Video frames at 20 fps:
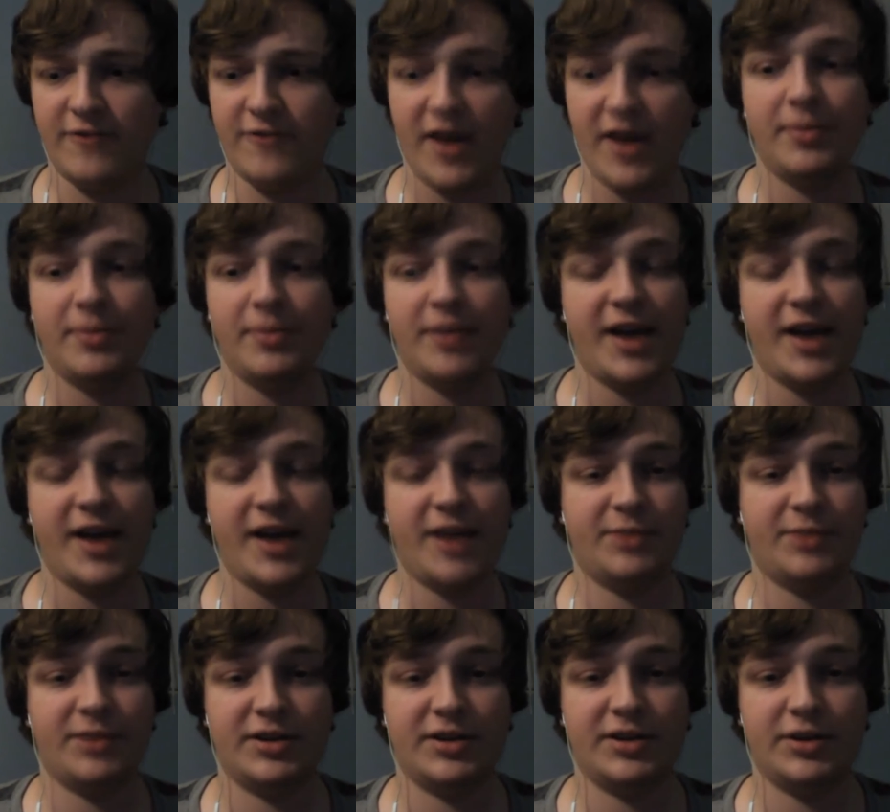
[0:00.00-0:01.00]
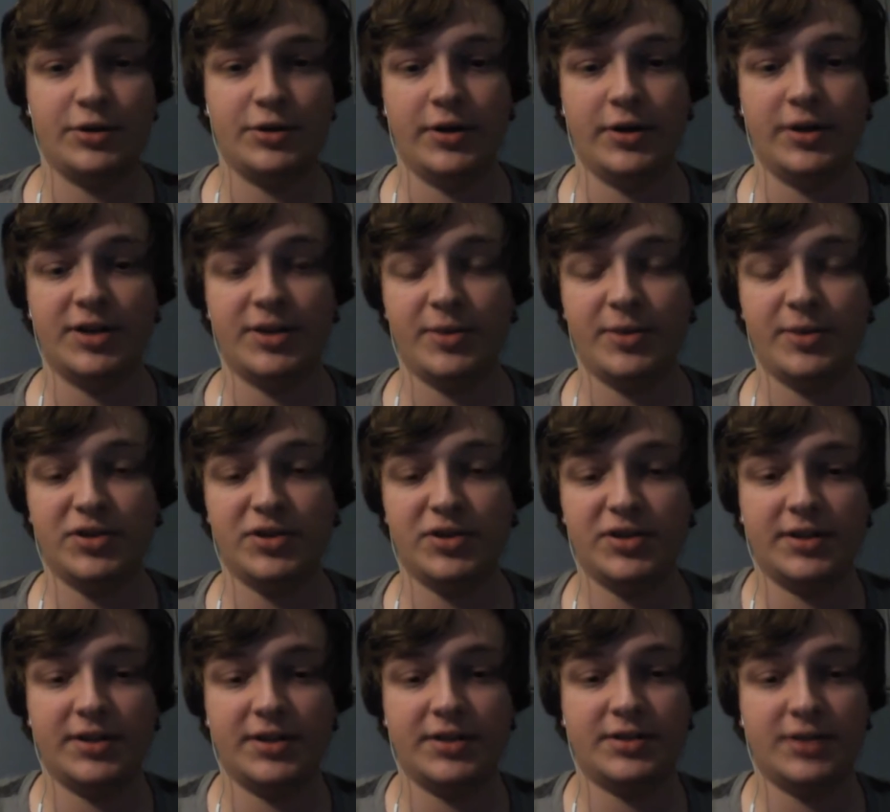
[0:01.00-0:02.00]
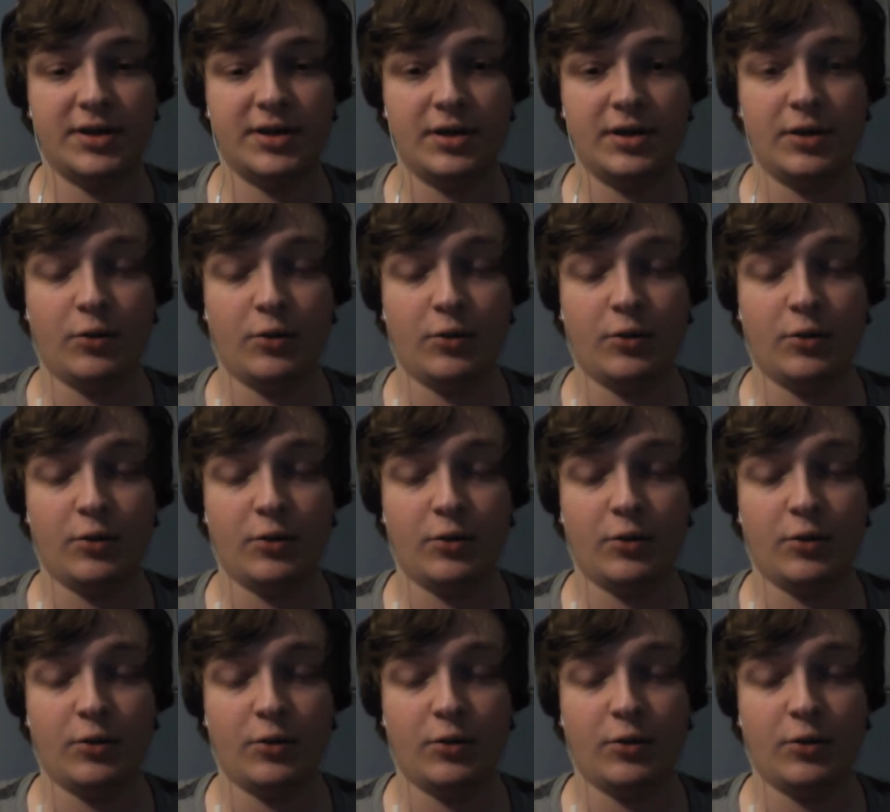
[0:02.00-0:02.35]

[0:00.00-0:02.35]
family aspect to it, especially since